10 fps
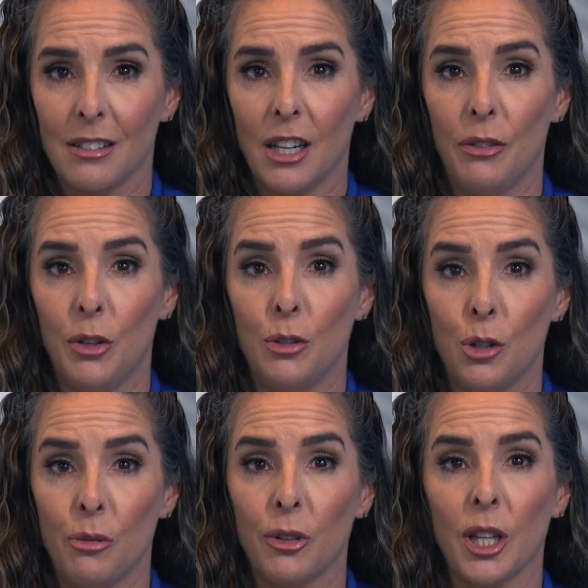If you
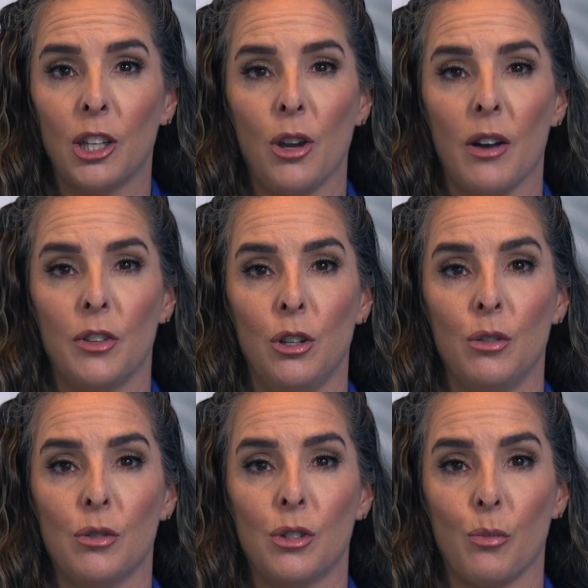do feel like you have to
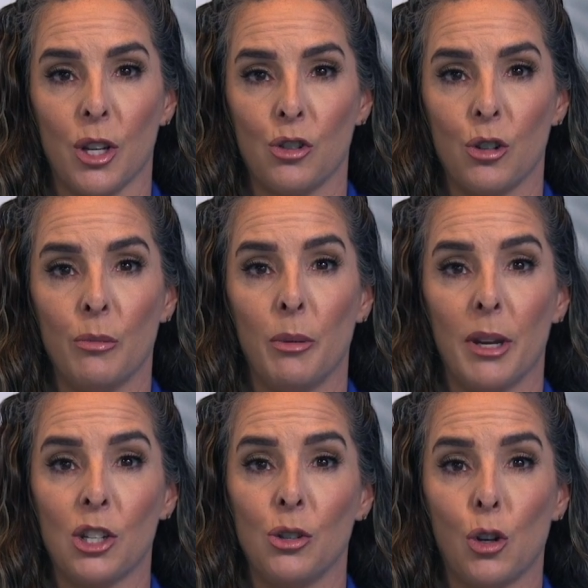use the restroom, then
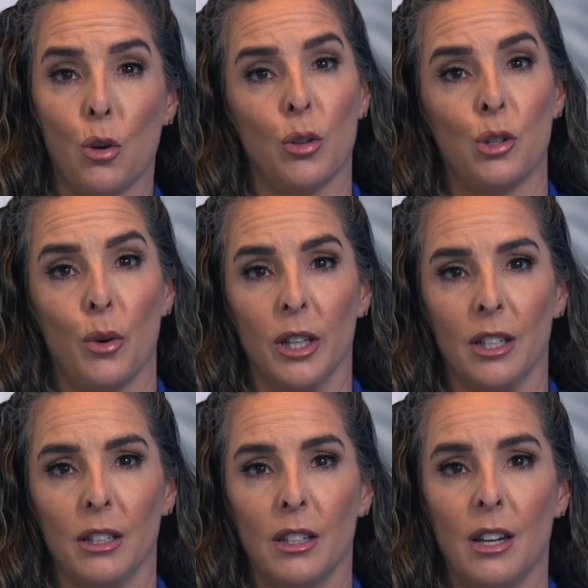make sure you go to the toilet.